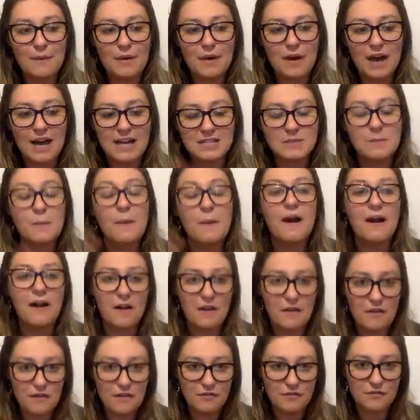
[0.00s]
As
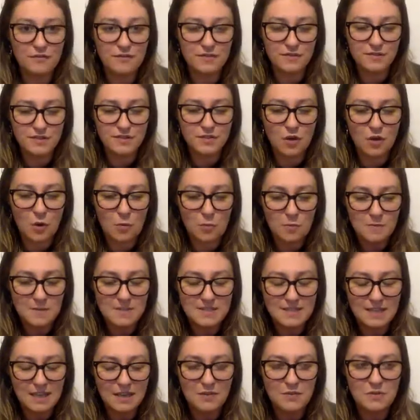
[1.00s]
part of Scotland
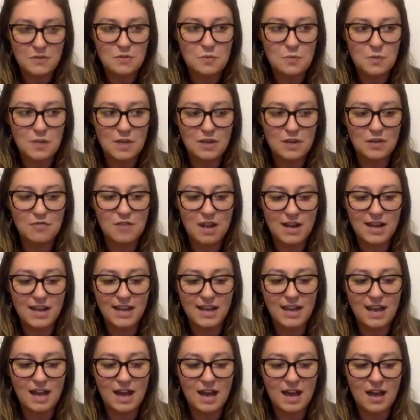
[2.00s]
Skills, we are
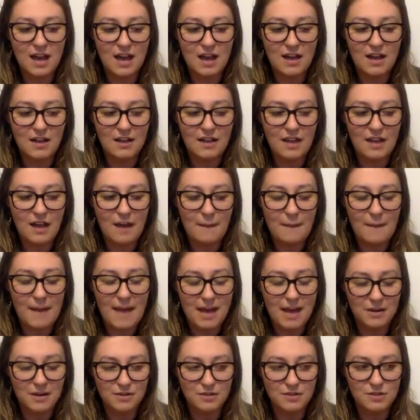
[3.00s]
running a
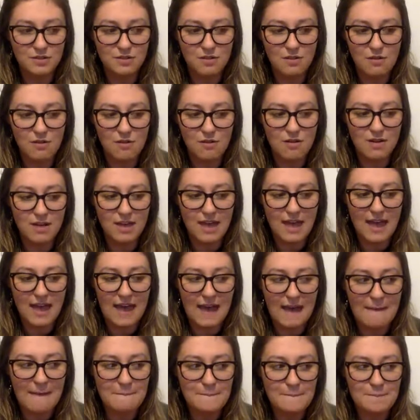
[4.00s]
panel talk
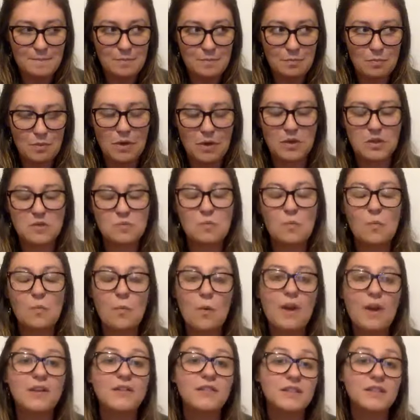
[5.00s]
because
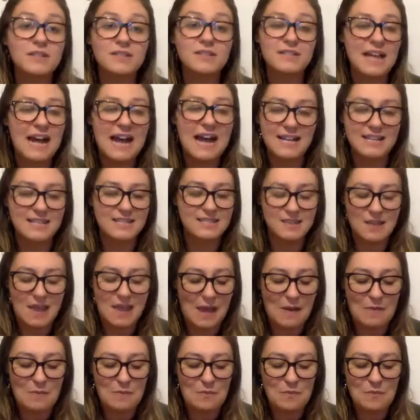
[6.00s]
one of the stats
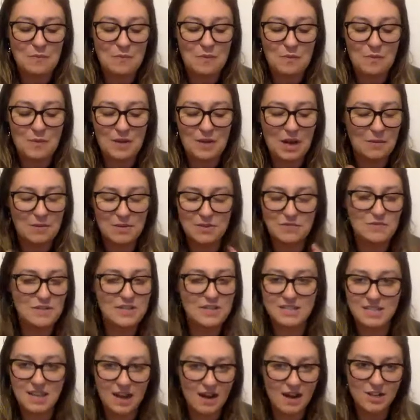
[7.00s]
when I was
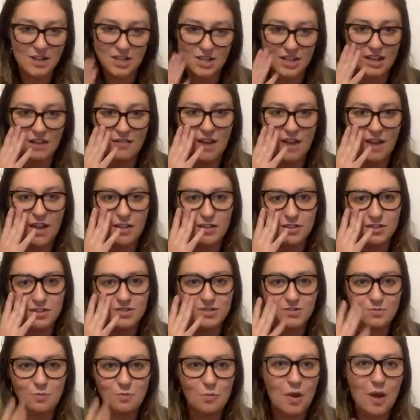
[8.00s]
researching around
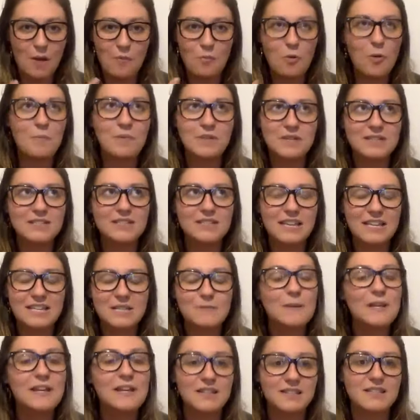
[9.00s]
women's
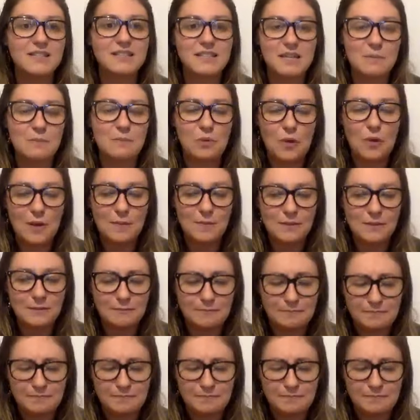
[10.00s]
experiences in employment